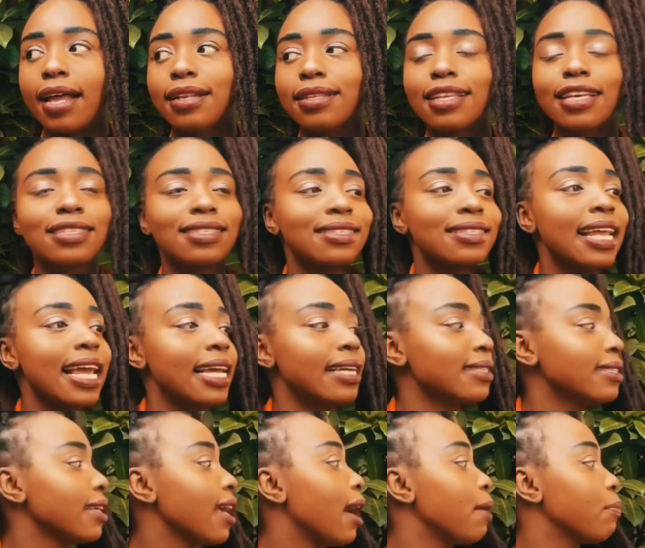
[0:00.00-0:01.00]
there's snakes,
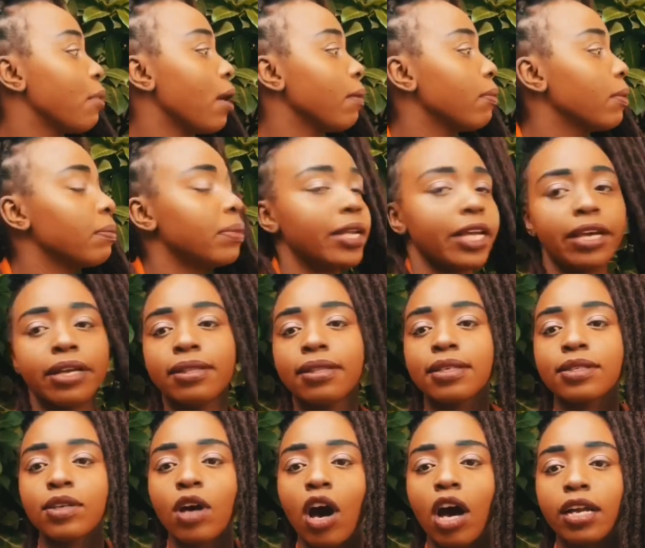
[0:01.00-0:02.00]
yeah, probably in this
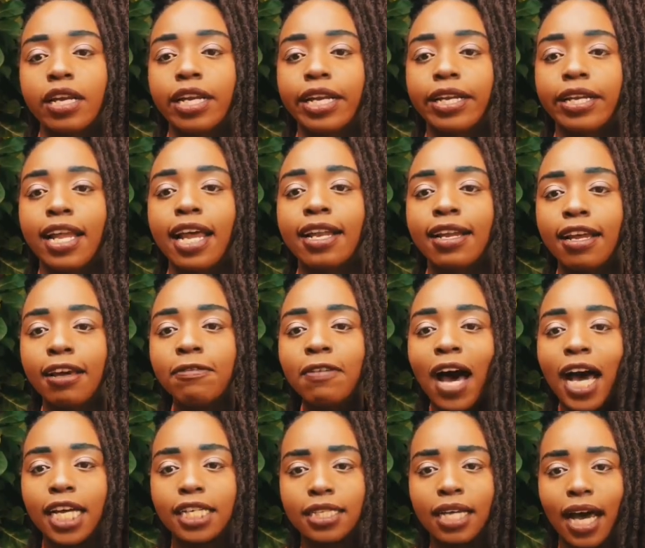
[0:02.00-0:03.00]
garden. And if
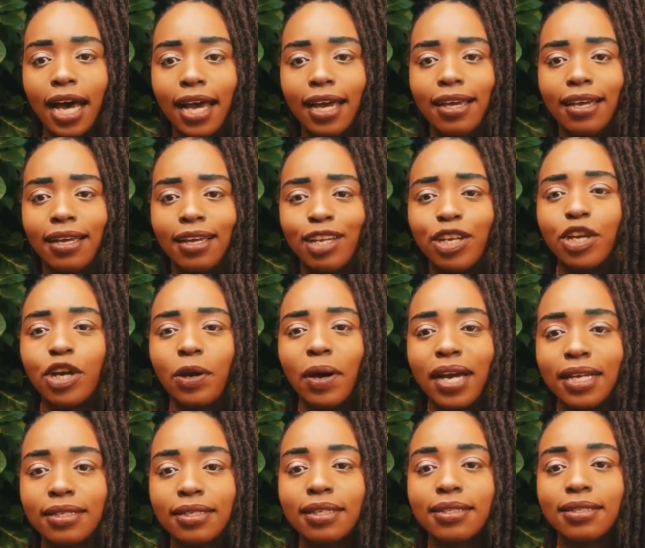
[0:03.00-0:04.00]
I die, no, I
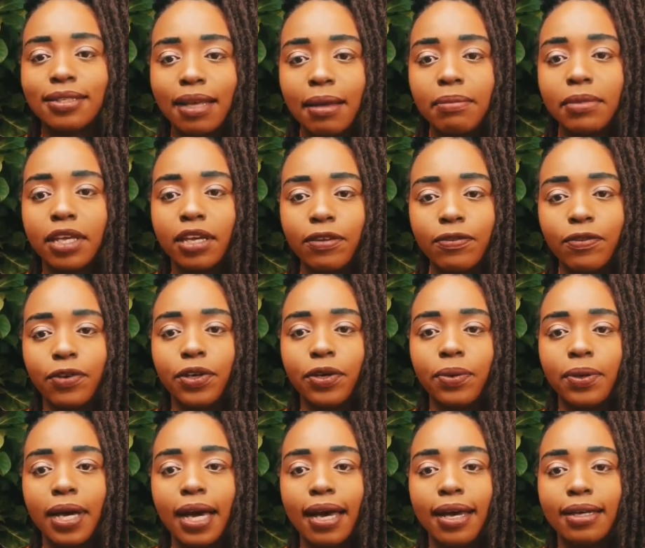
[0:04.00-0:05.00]
did something for you
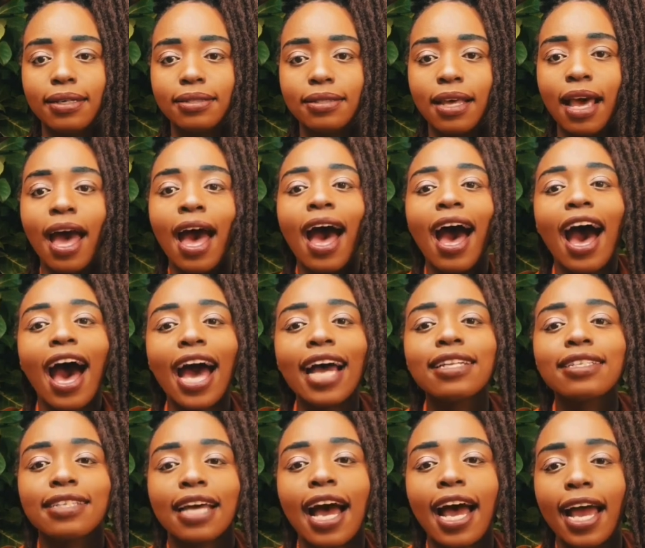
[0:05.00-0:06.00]
guys. I
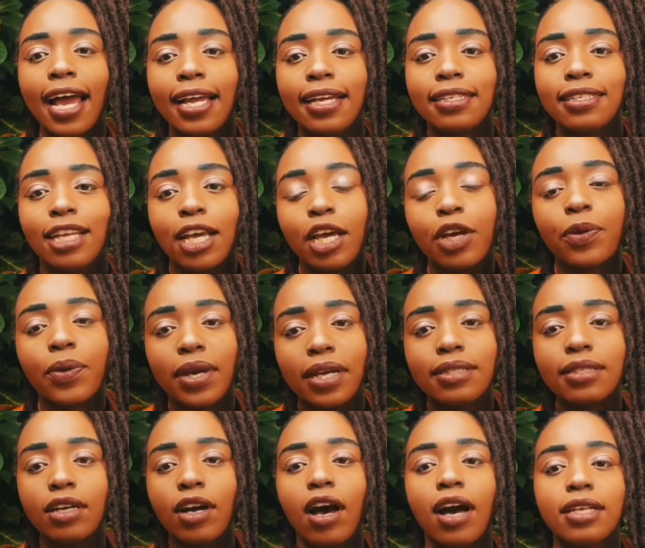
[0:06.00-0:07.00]
died
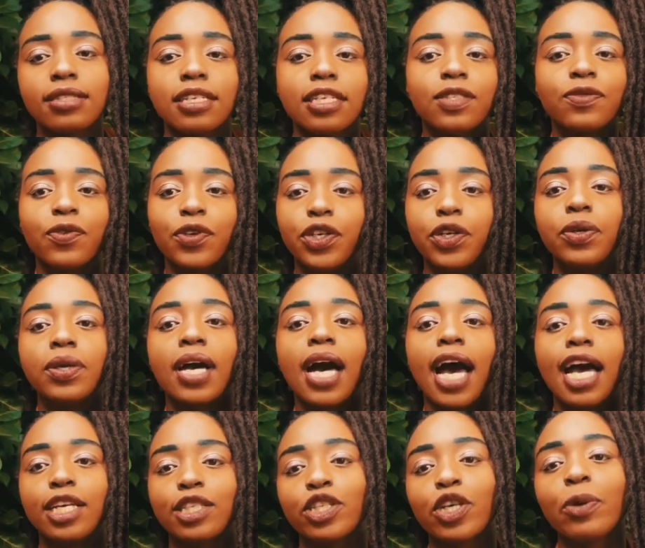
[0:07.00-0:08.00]
creating content for you
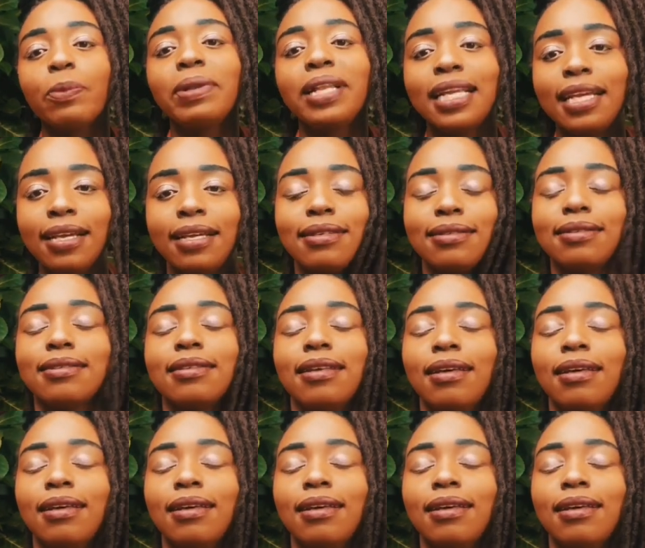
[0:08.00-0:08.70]
guys, so please